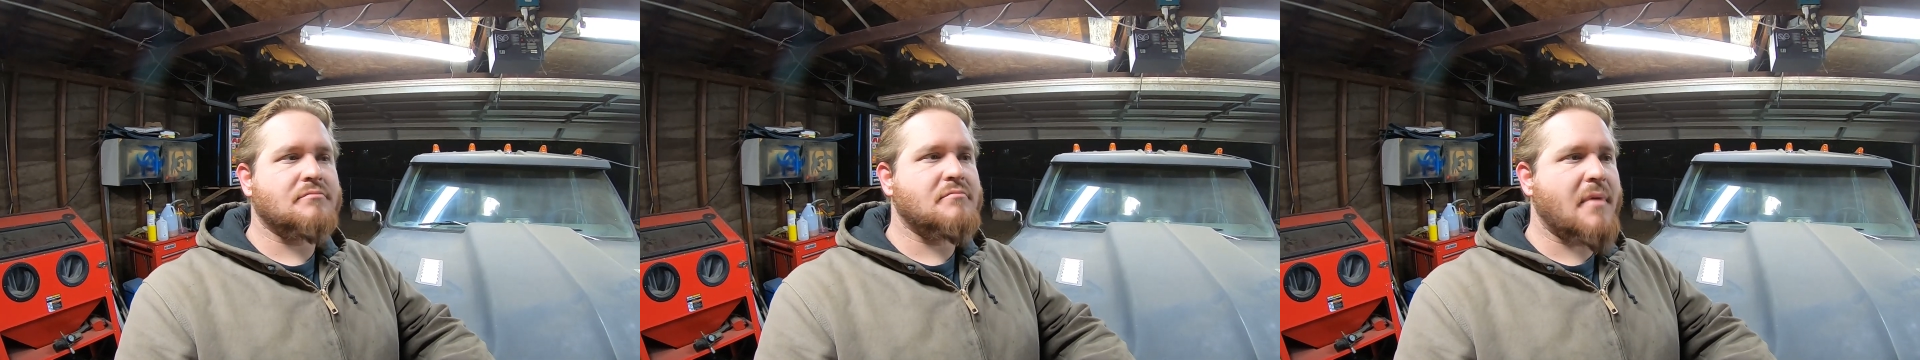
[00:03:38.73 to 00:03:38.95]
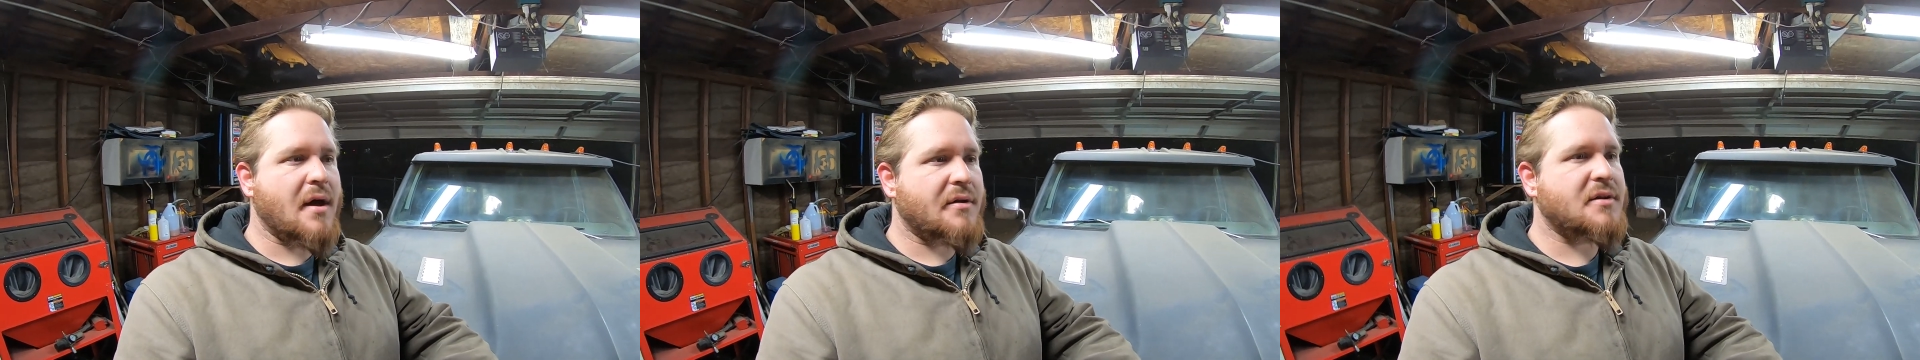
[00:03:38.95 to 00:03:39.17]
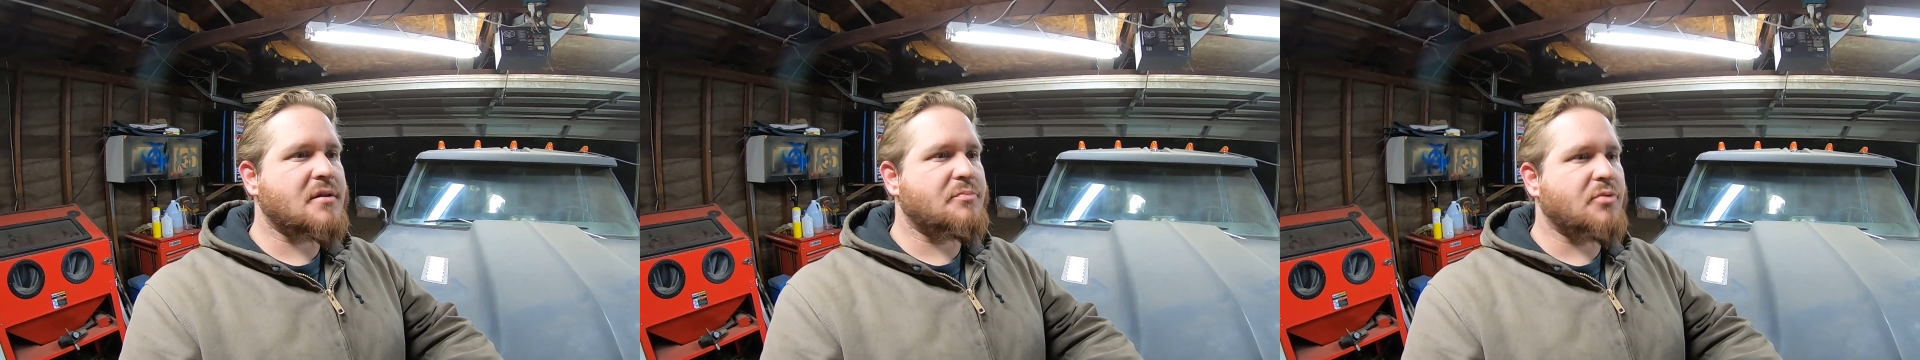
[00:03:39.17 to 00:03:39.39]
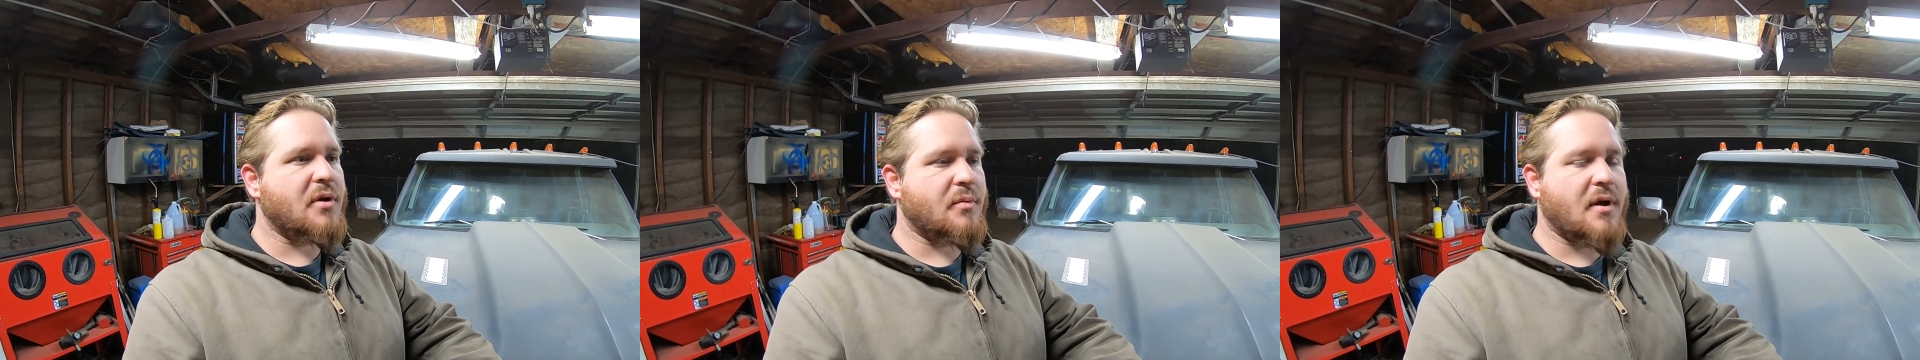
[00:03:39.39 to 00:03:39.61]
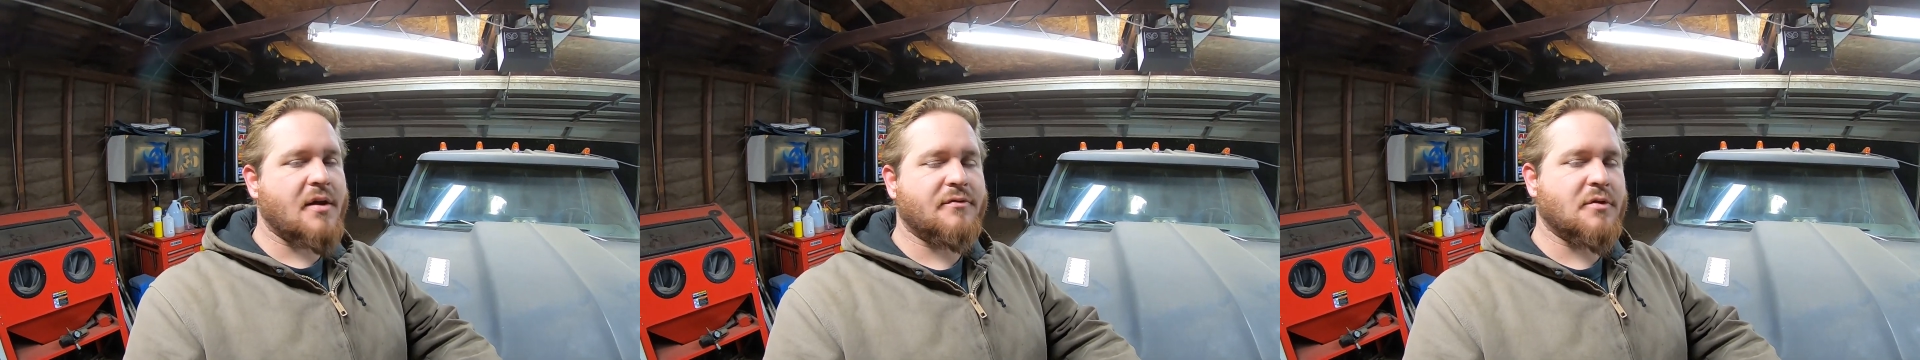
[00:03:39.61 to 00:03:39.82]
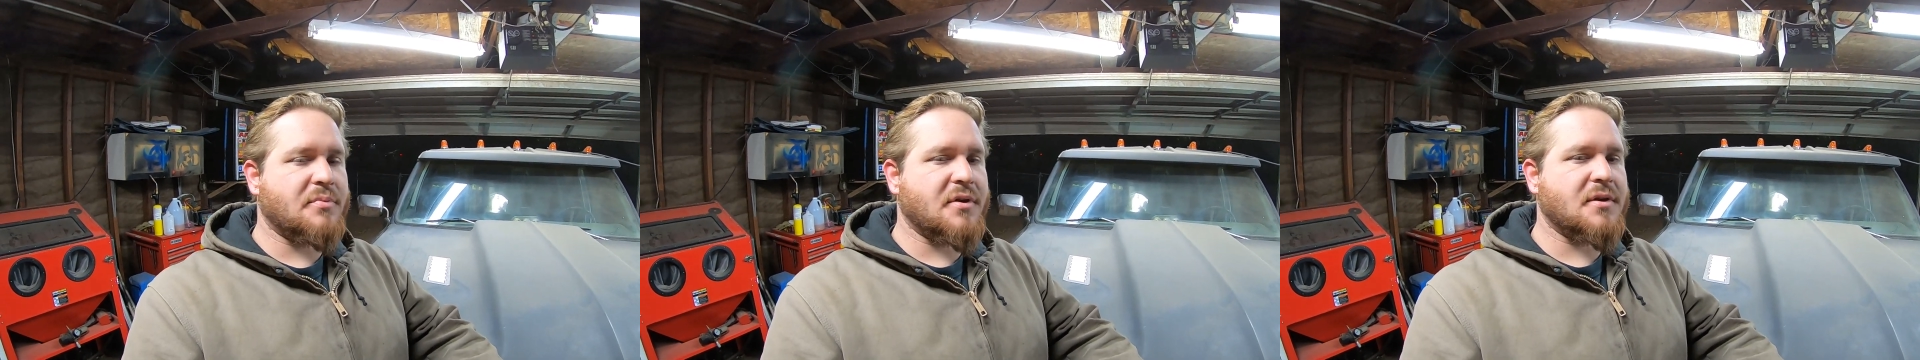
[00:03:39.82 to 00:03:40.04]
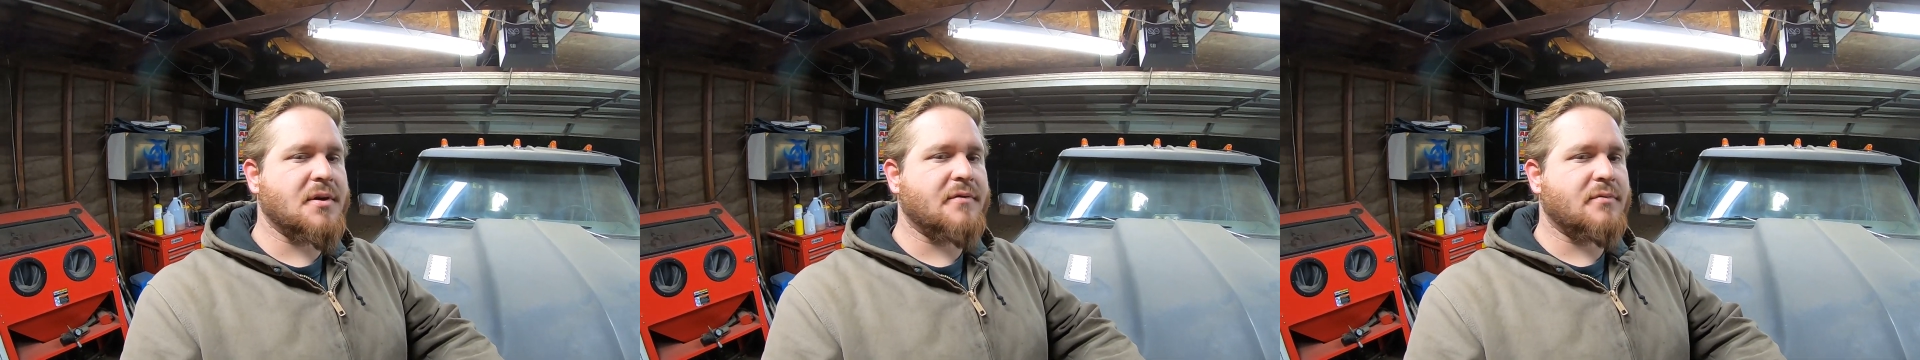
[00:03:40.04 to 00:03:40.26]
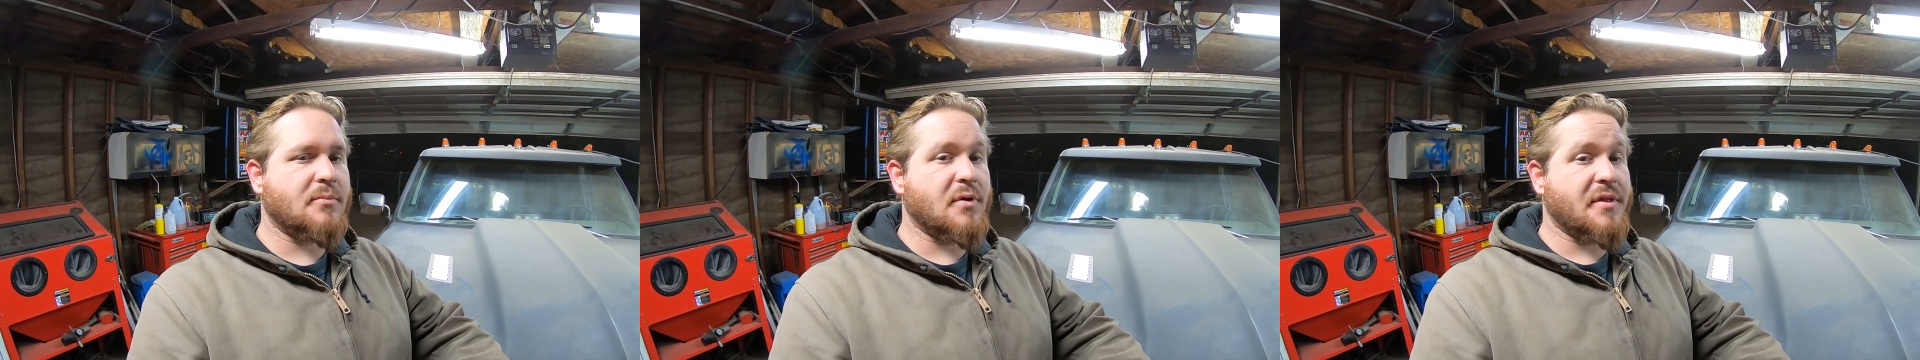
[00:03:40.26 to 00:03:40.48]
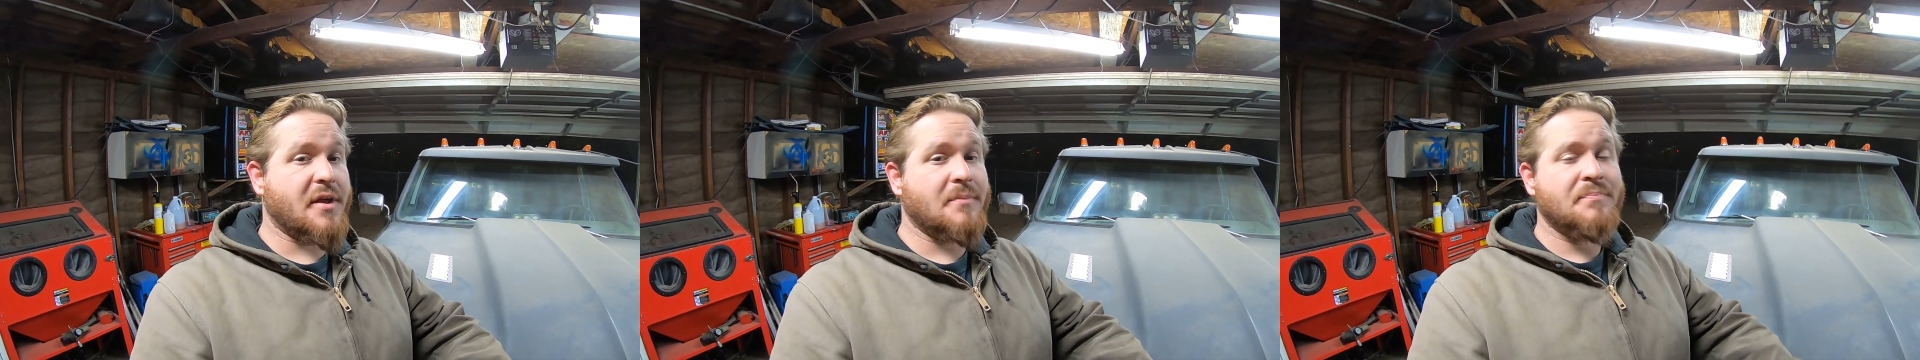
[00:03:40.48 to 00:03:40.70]
mounted to the point where I feel pretty
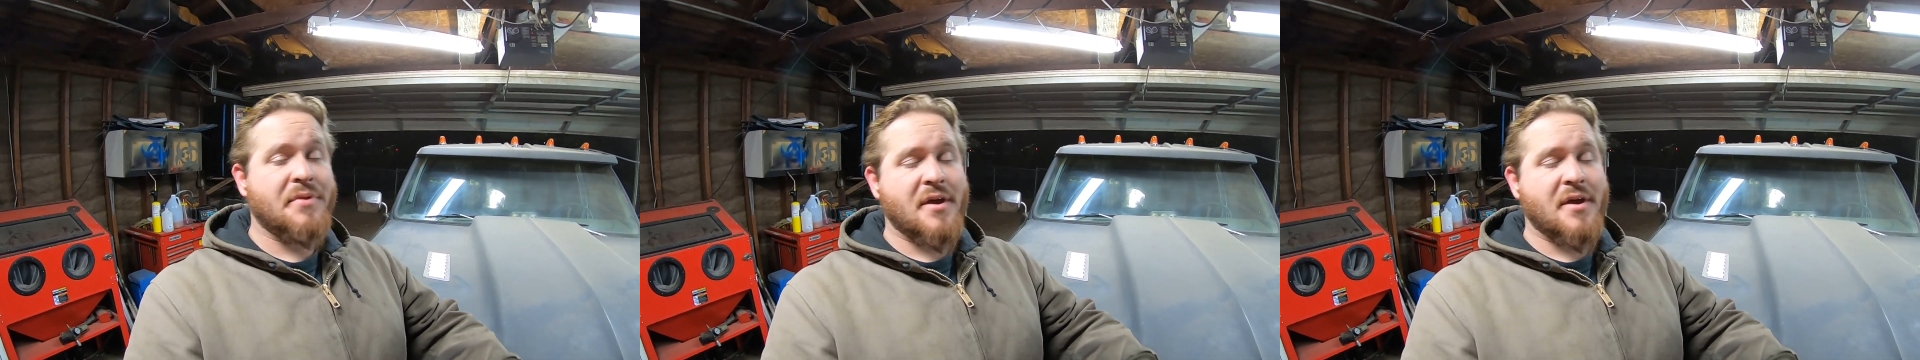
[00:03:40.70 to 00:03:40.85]
comfortable with it.